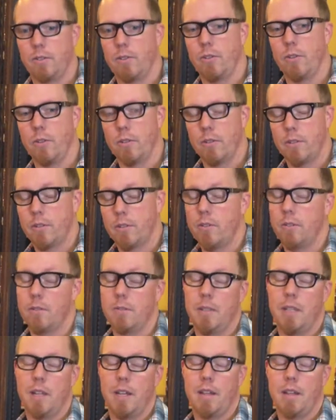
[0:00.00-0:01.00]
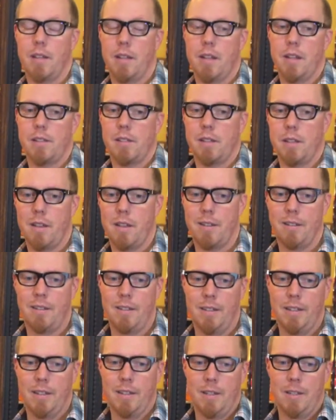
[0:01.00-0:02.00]
door too, as
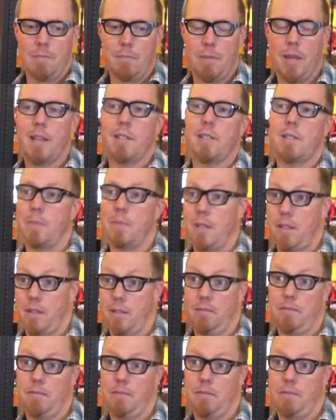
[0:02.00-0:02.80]
a blacksmith.